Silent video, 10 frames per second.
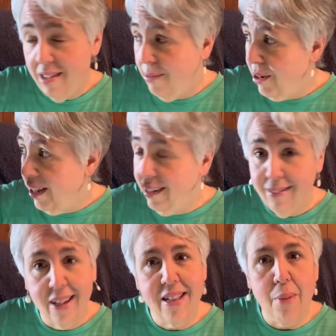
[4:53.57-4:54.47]
And when I
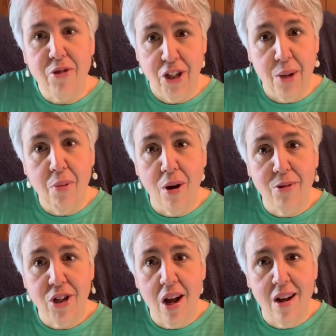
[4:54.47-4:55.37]
like that chicken
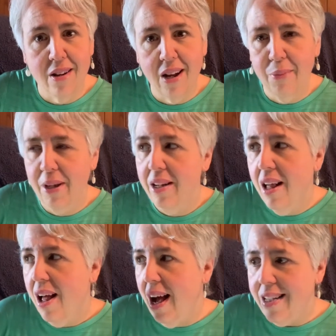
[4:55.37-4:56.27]
parmesan, I mean,
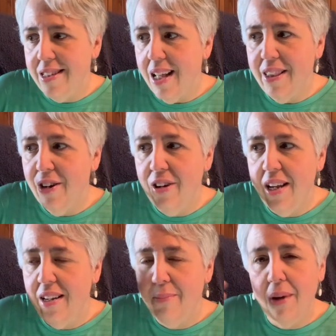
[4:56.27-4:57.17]
I sat there
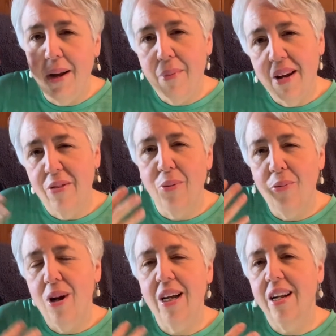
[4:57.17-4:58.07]
and in my mind thought,
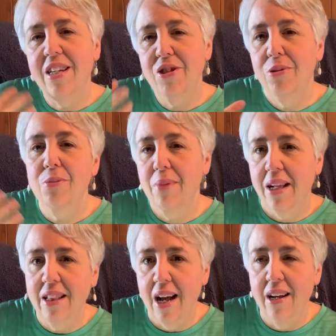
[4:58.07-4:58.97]
what could I do to
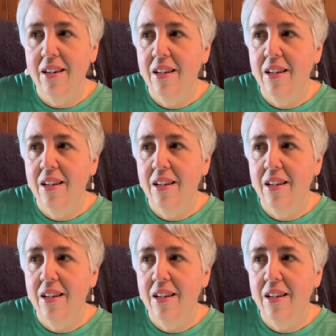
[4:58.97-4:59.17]
make that?